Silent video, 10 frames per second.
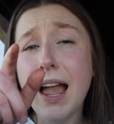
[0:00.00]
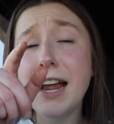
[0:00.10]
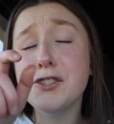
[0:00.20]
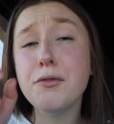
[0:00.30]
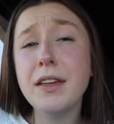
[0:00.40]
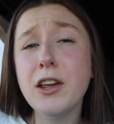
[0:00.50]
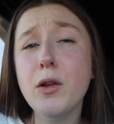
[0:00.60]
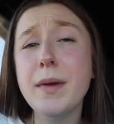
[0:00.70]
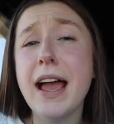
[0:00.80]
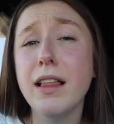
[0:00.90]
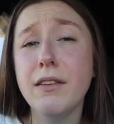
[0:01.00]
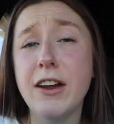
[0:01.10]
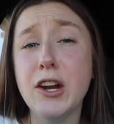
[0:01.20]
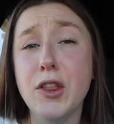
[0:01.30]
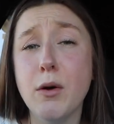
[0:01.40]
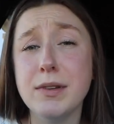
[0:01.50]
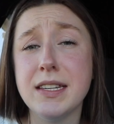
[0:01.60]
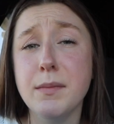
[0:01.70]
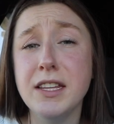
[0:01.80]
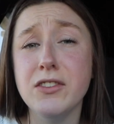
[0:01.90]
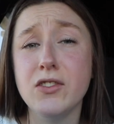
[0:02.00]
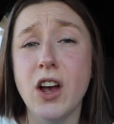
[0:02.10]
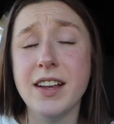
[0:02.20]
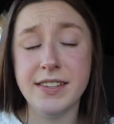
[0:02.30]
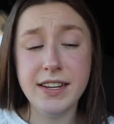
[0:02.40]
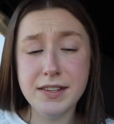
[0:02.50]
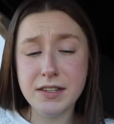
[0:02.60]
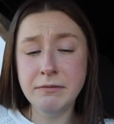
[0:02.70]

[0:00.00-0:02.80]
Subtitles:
I do think it'll be elevated though with some of these sauces.